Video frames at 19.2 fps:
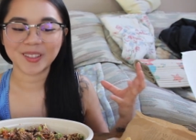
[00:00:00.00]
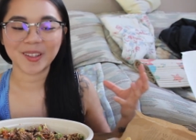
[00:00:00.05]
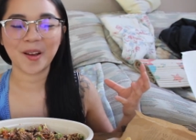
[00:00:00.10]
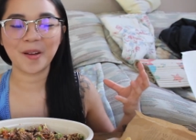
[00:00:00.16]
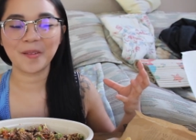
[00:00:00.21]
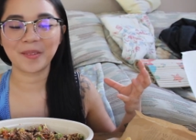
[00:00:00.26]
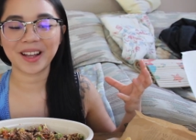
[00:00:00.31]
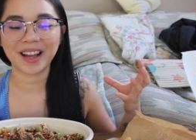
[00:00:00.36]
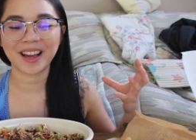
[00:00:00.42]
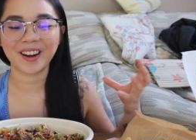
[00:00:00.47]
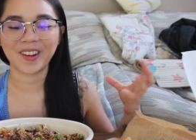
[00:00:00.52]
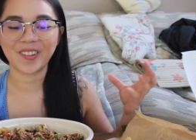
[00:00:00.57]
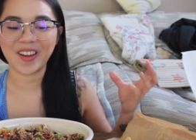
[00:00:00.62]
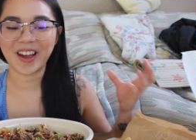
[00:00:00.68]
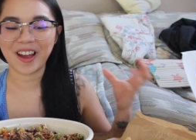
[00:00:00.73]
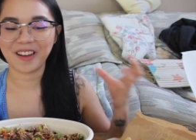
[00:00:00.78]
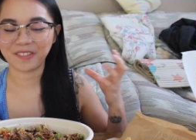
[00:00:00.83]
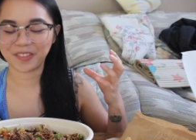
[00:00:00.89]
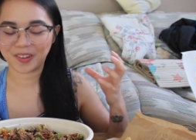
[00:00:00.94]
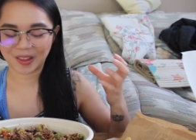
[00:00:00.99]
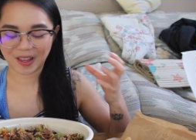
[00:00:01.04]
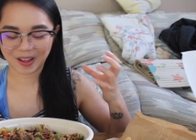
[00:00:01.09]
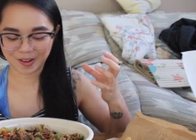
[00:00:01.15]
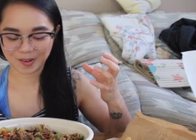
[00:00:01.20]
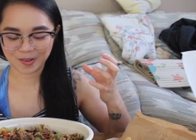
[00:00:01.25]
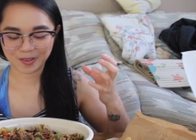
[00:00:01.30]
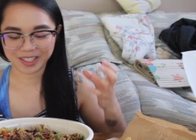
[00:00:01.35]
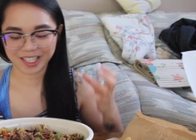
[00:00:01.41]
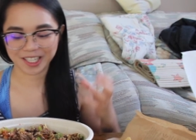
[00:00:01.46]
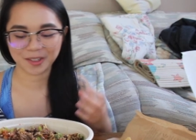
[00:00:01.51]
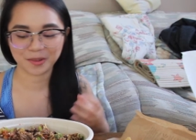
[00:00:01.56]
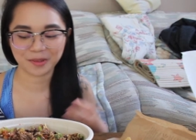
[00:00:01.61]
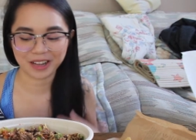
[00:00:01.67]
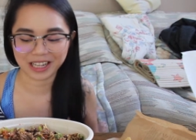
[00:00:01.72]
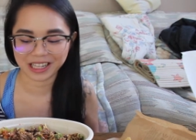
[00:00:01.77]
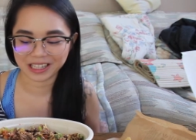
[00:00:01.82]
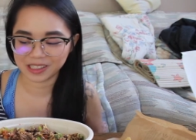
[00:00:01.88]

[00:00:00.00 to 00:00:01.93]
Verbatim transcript: some kind of effort that goes into it